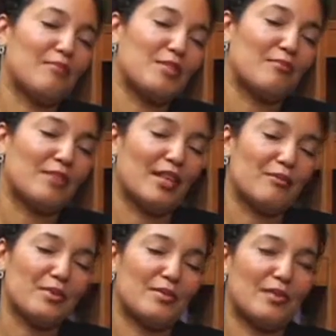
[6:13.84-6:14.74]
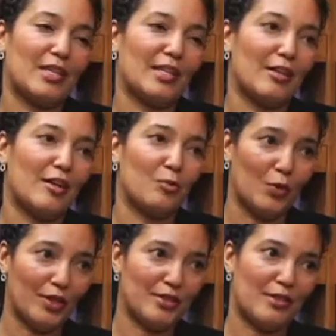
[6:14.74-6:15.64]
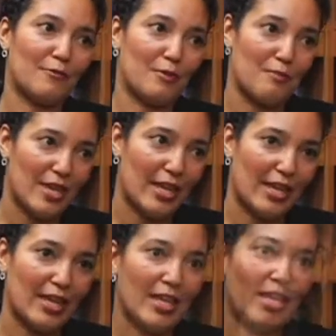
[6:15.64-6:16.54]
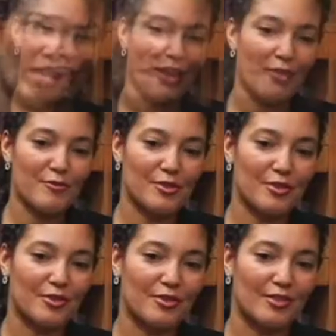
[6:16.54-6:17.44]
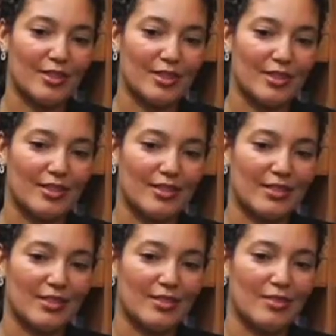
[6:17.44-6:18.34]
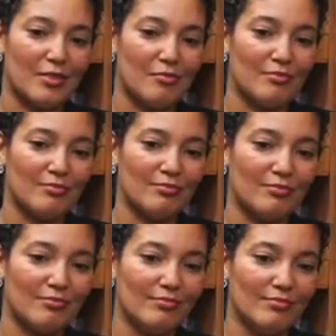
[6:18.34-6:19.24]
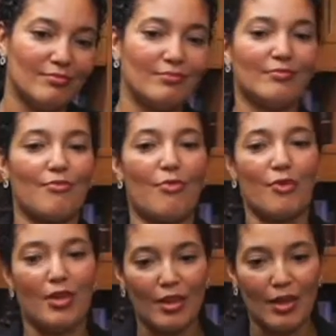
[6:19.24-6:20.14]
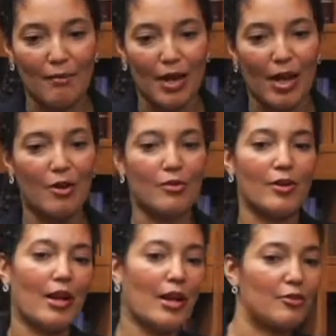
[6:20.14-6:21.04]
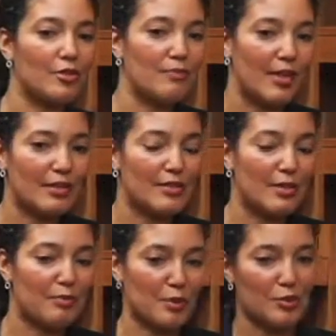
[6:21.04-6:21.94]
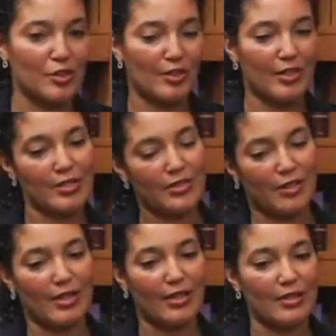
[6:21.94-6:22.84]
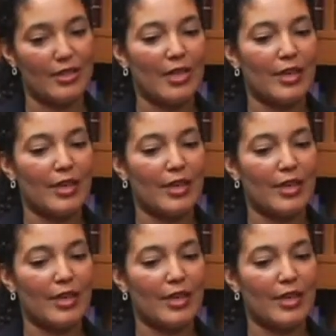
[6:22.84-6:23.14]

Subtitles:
something that was getting unwieldy for me. After some thinking about how to best approach it, I decided